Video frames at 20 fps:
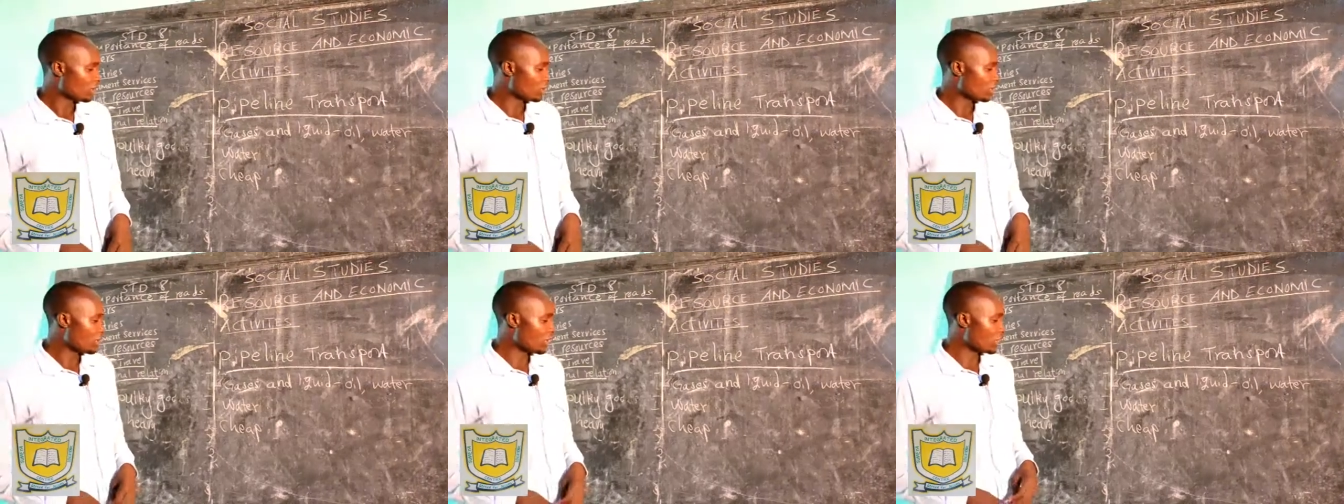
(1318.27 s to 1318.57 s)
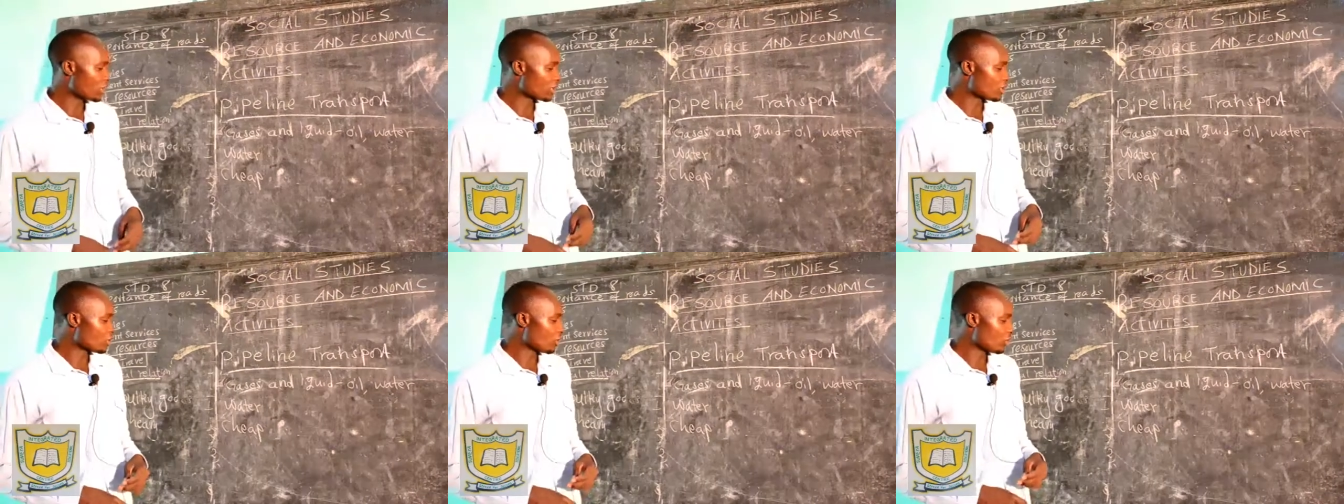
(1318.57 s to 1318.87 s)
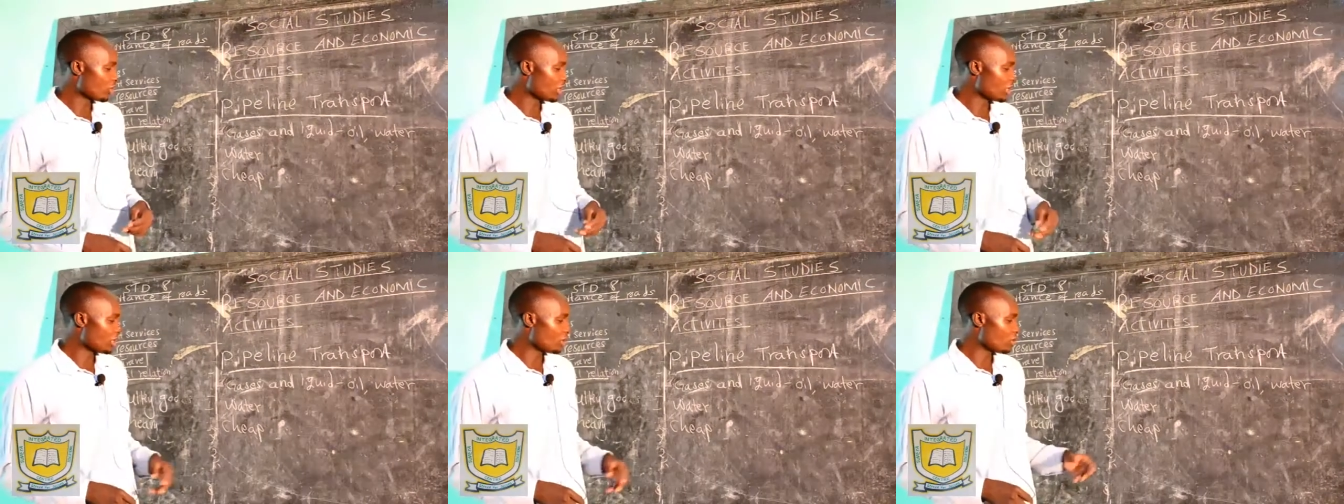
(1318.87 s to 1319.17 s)
there is no
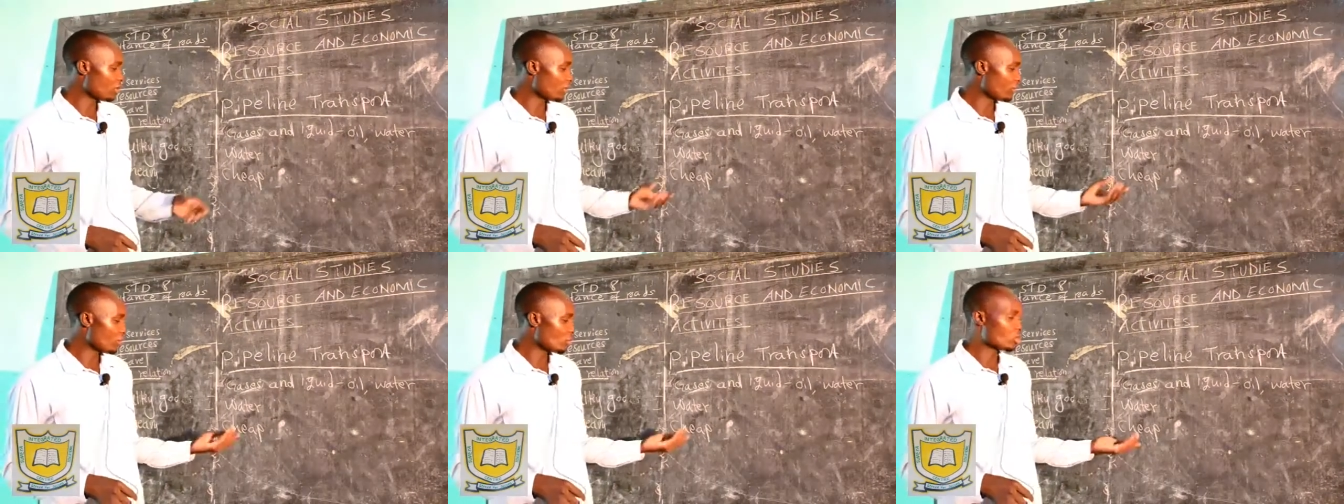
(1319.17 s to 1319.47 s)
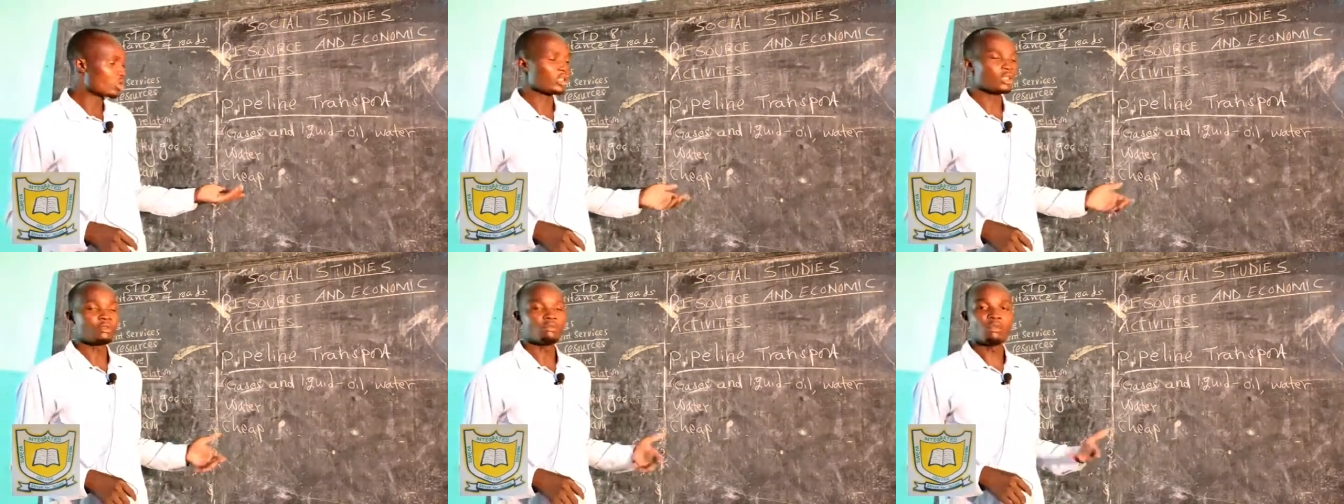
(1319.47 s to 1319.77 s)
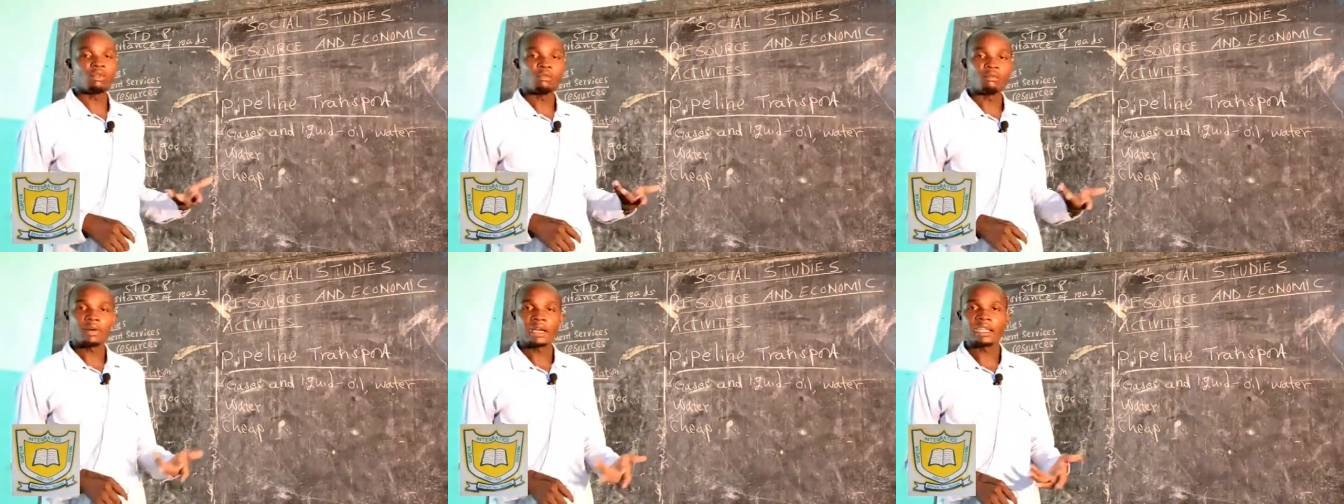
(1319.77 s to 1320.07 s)
need of using
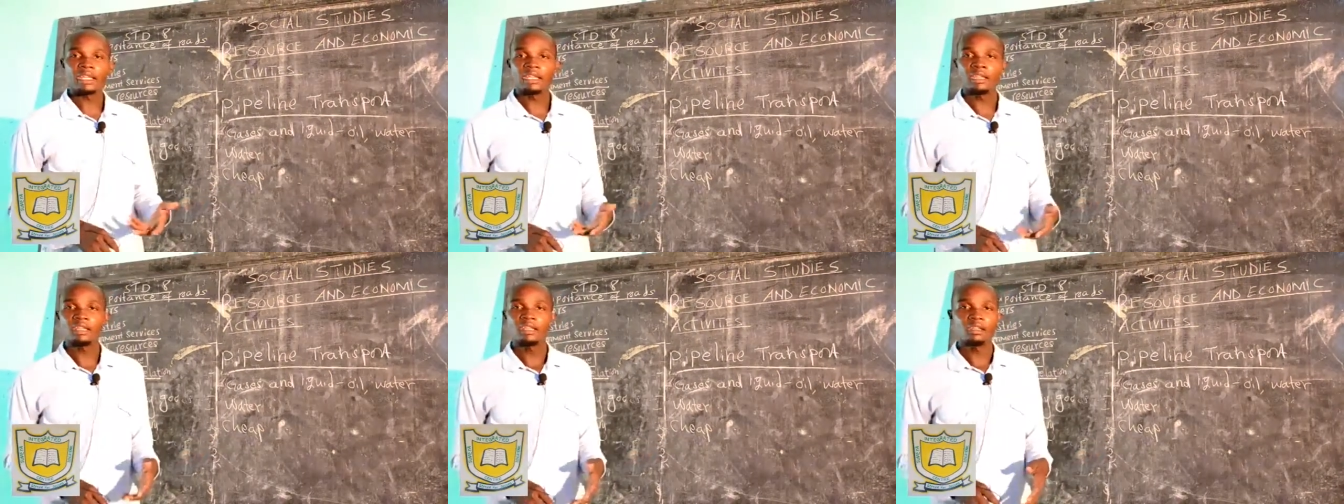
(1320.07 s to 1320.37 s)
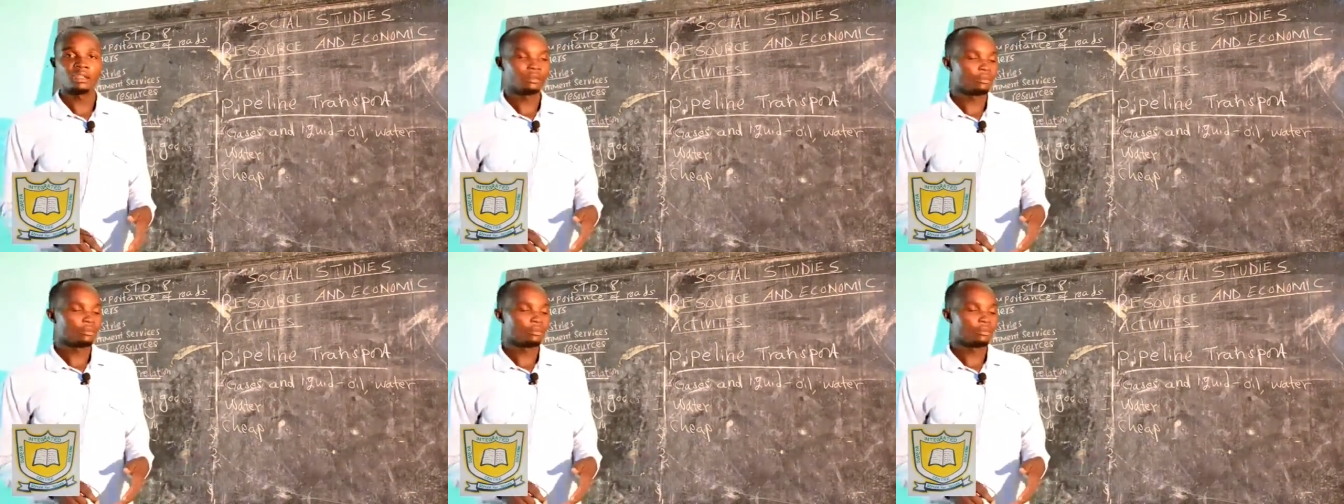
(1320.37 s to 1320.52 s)
more money,